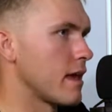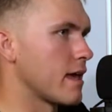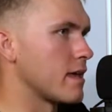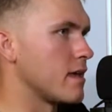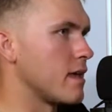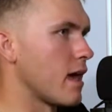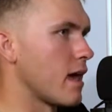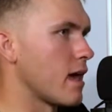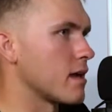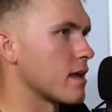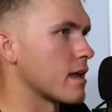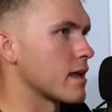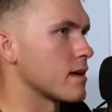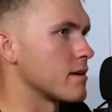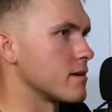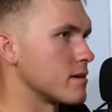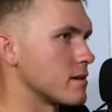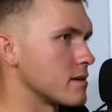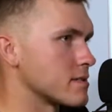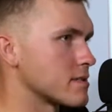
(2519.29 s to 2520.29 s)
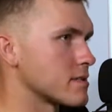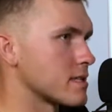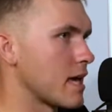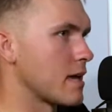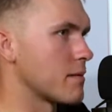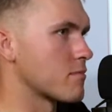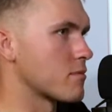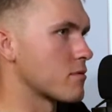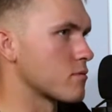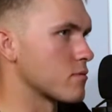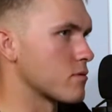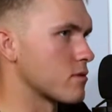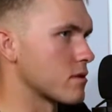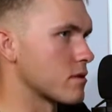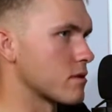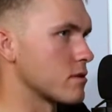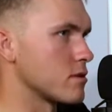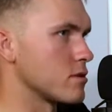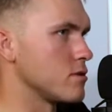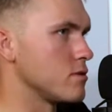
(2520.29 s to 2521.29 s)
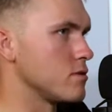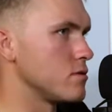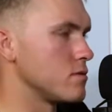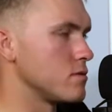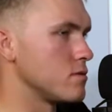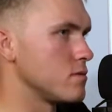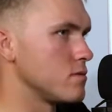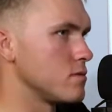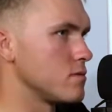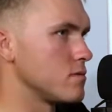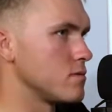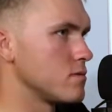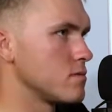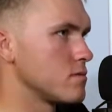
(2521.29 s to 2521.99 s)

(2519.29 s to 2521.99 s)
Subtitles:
game, like an escape room where you